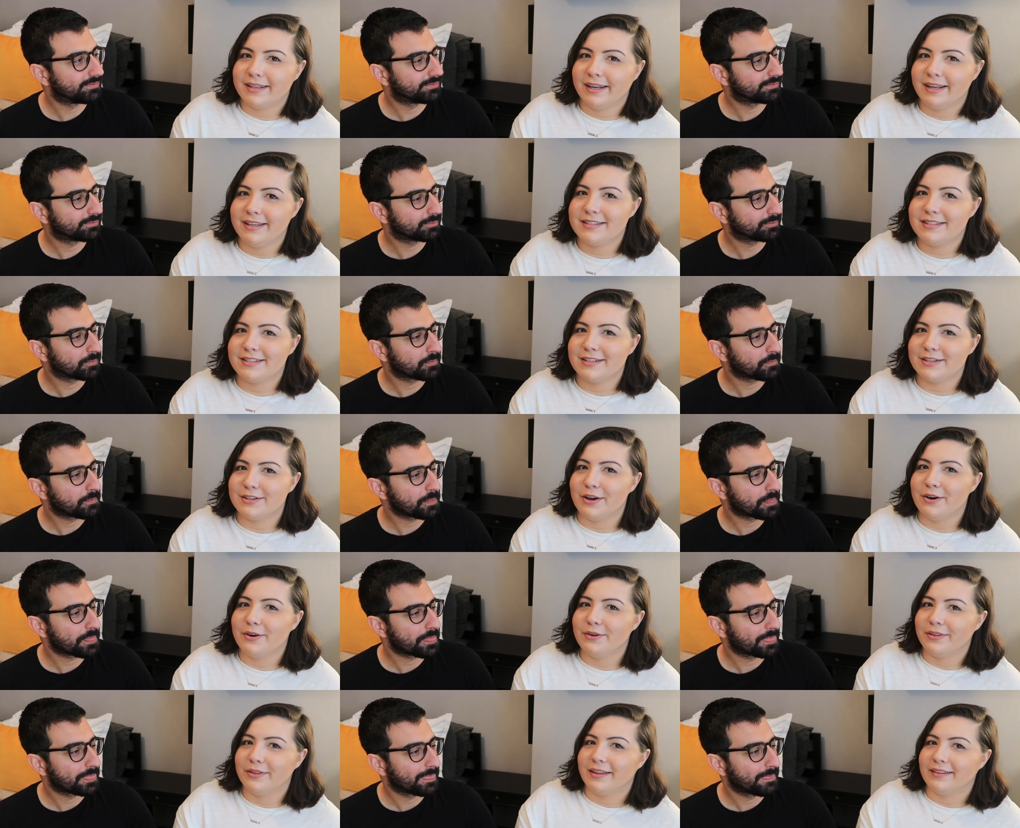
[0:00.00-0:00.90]
Speaker 1: nice to
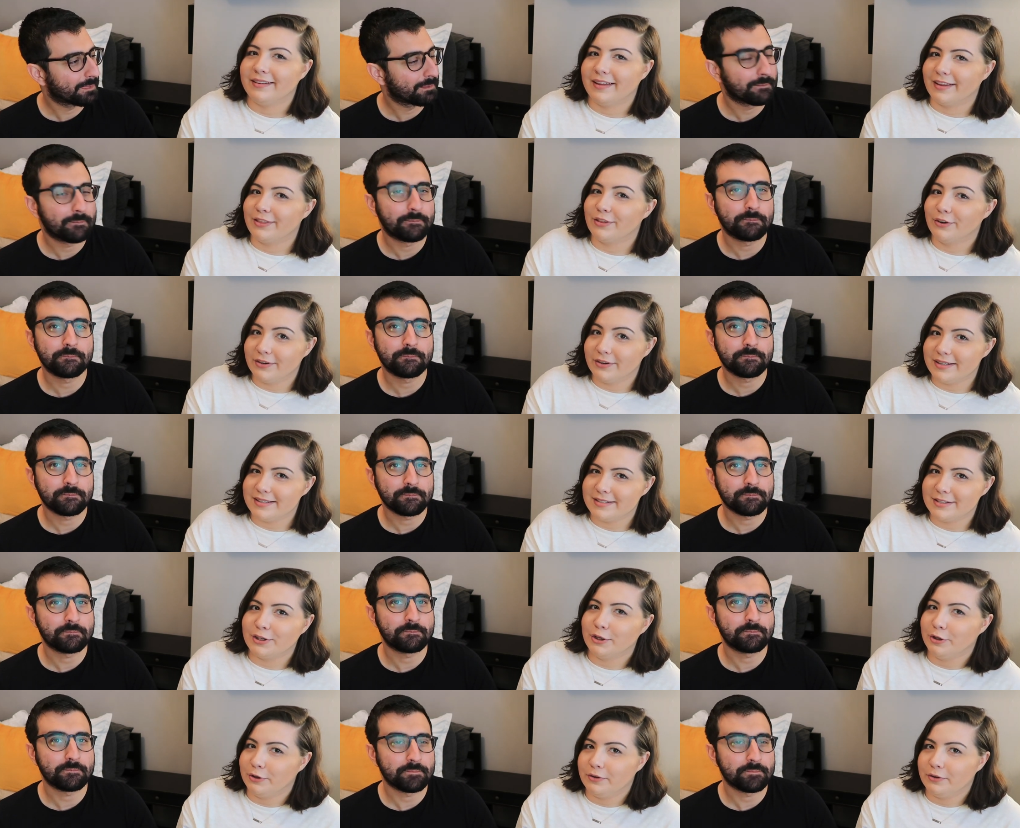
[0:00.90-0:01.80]
know that like there is
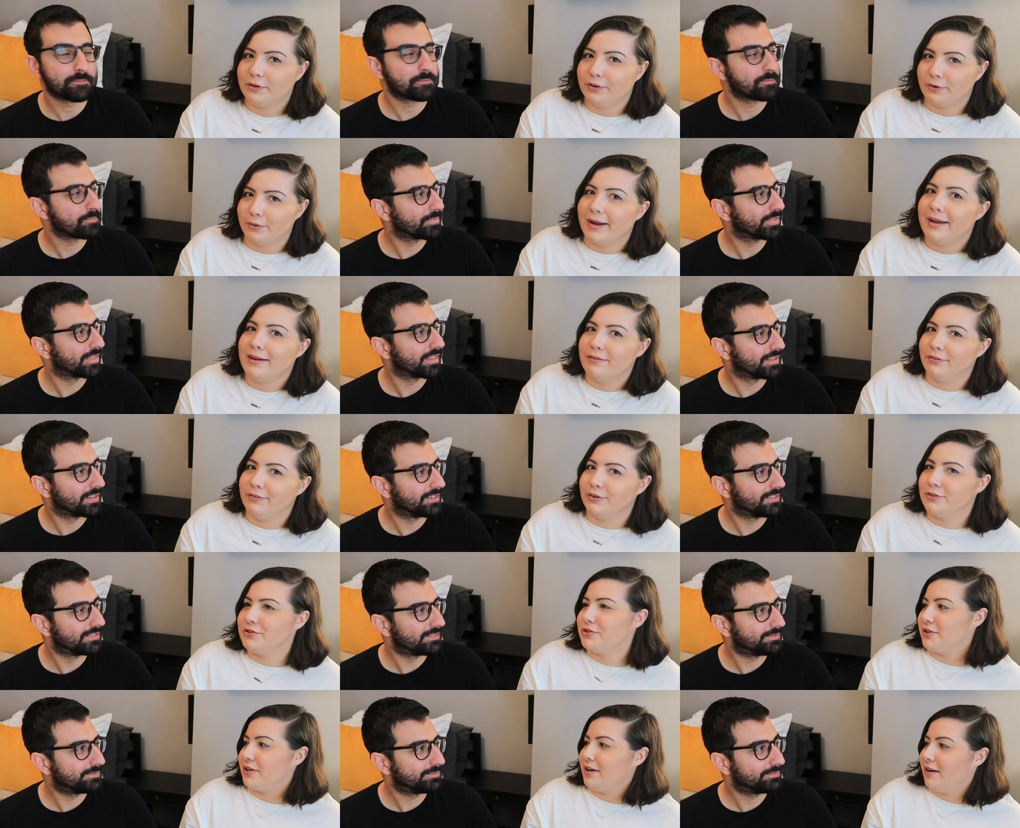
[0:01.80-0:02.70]
a great
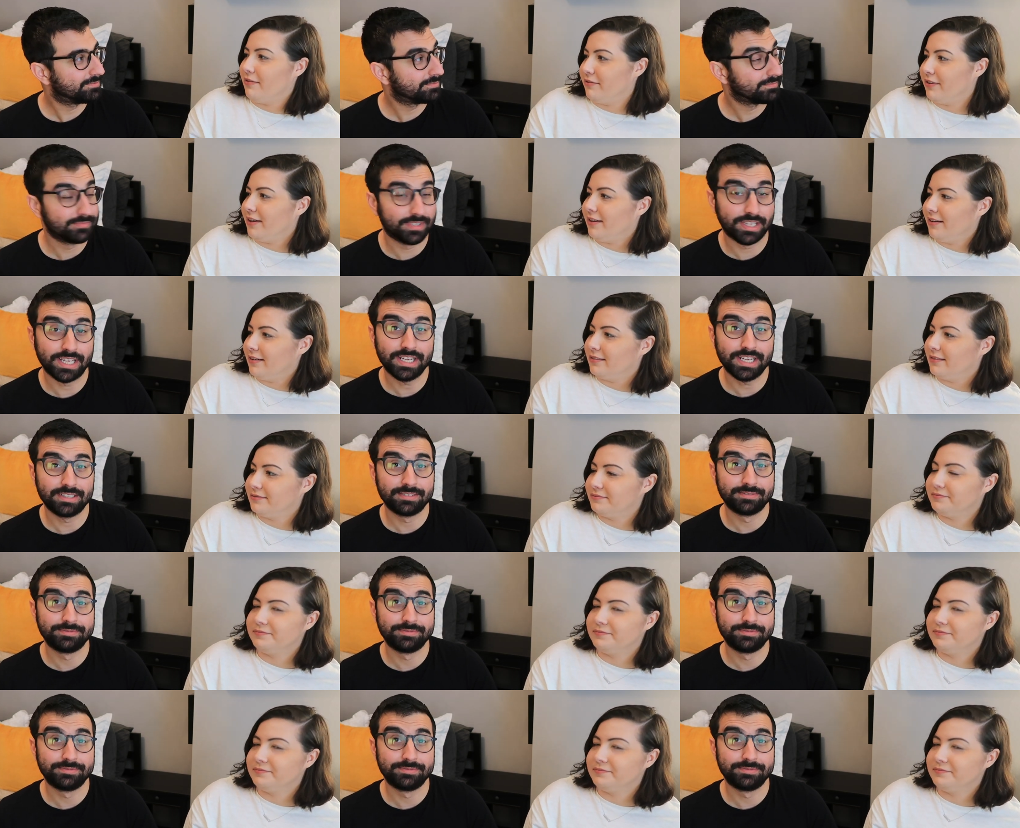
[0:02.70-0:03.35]
version of it. Yeah.